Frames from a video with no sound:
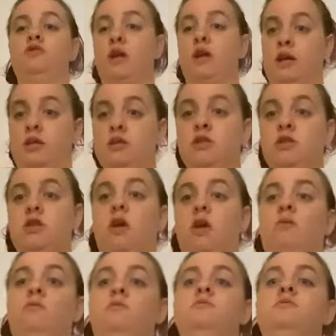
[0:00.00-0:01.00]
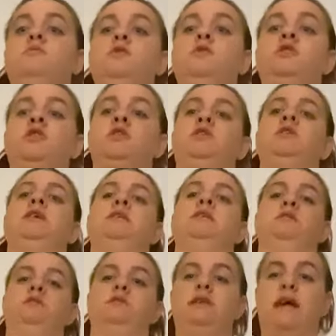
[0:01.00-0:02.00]
giant stones which contain
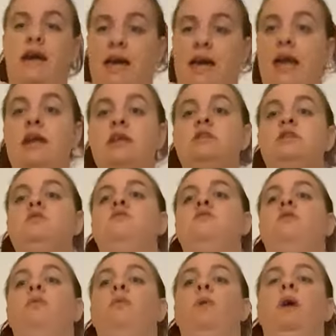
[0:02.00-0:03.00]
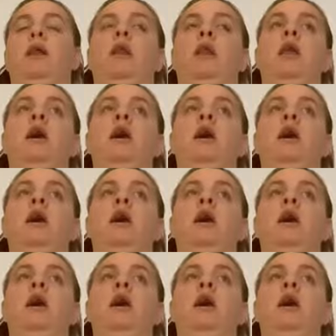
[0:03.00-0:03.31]
text from when